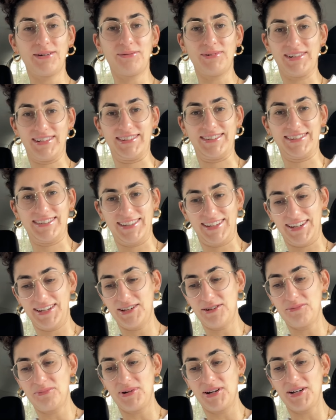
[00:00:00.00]
what it's like.
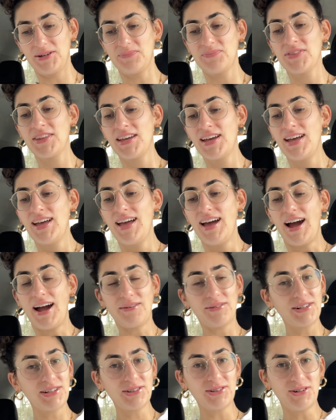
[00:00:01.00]
But I'm
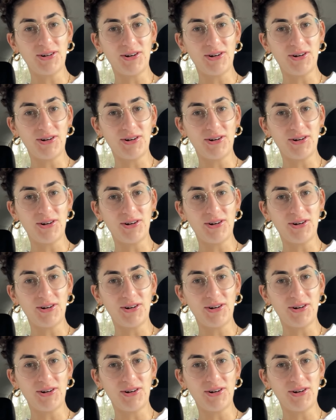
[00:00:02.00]
gonna go